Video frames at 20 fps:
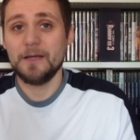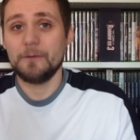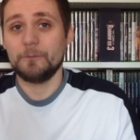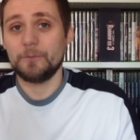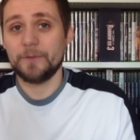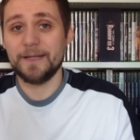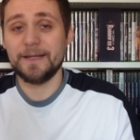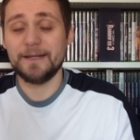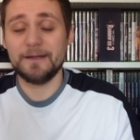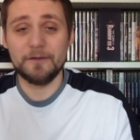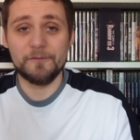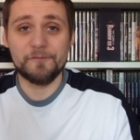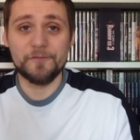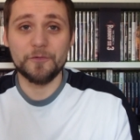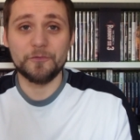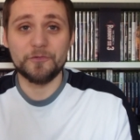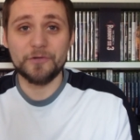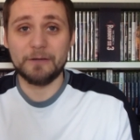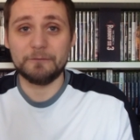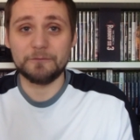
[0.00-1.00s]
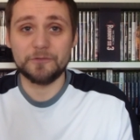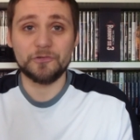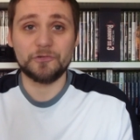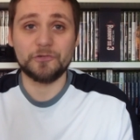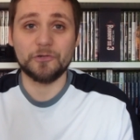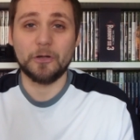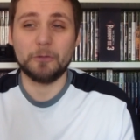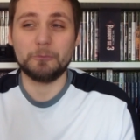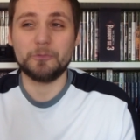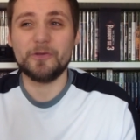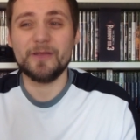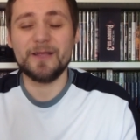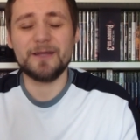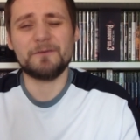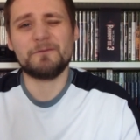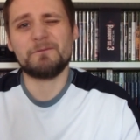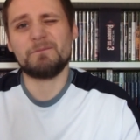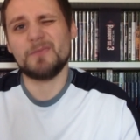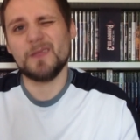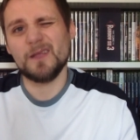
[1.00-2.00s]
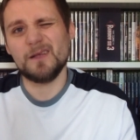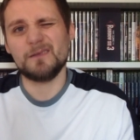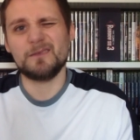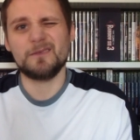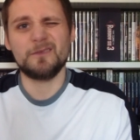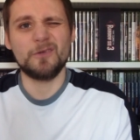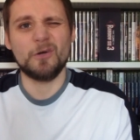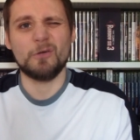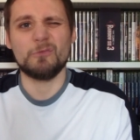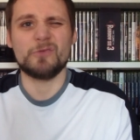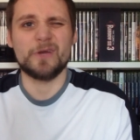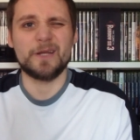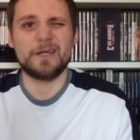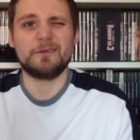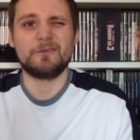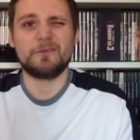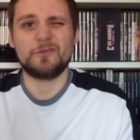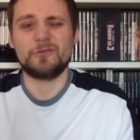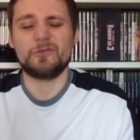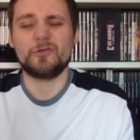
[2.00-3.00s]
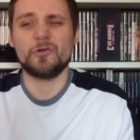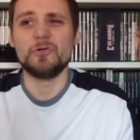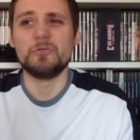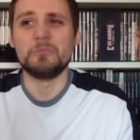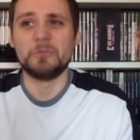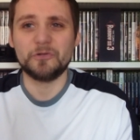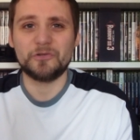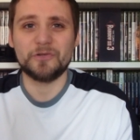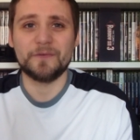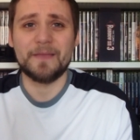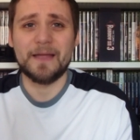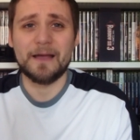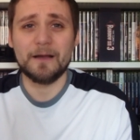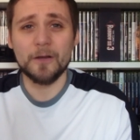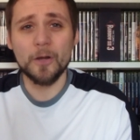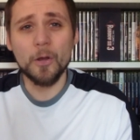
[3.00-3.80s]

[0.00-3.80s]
We did hit a few charity shops. They had a, not really too much in there.